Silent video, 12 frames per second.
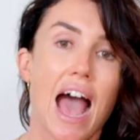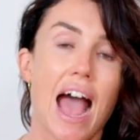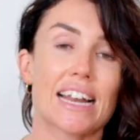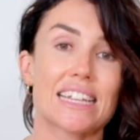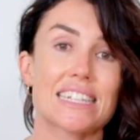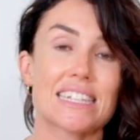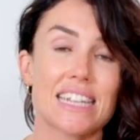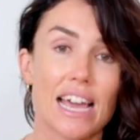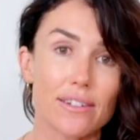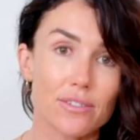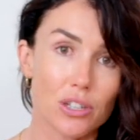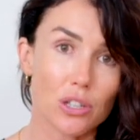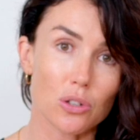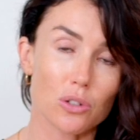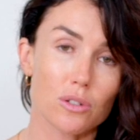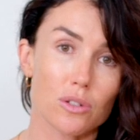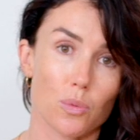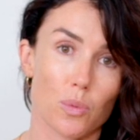and it's safe to
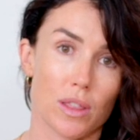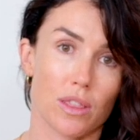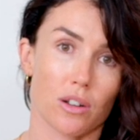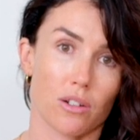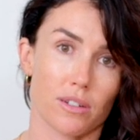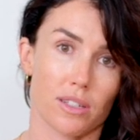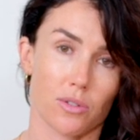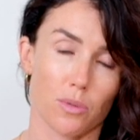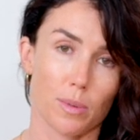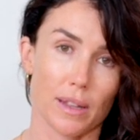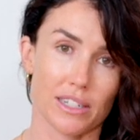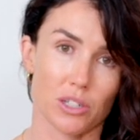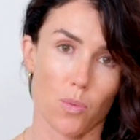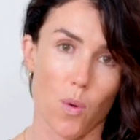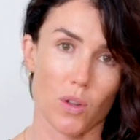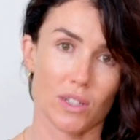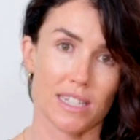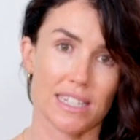use with the crystal pleasure
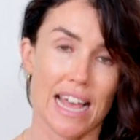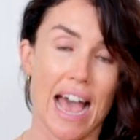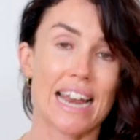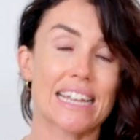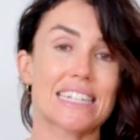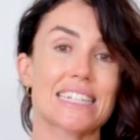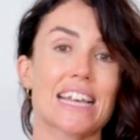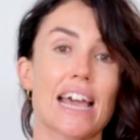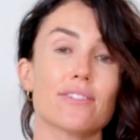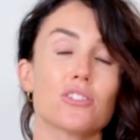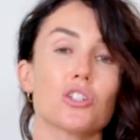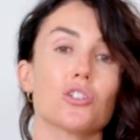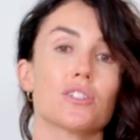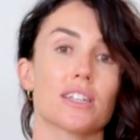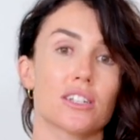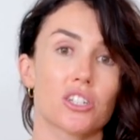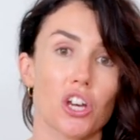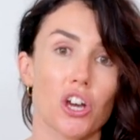wands, and it's safe to use
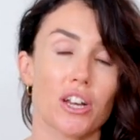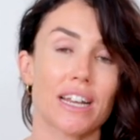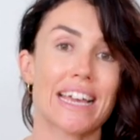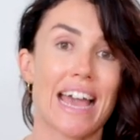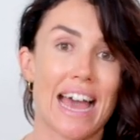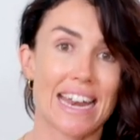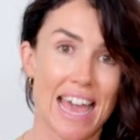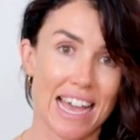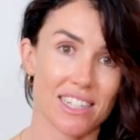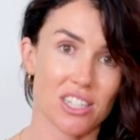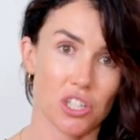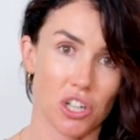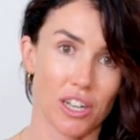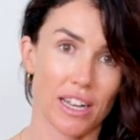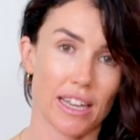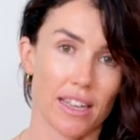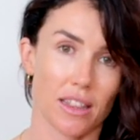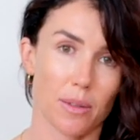internally and
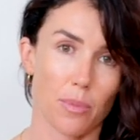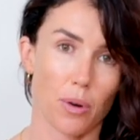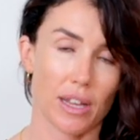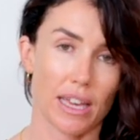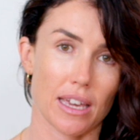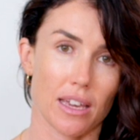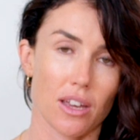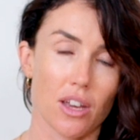externally in the body.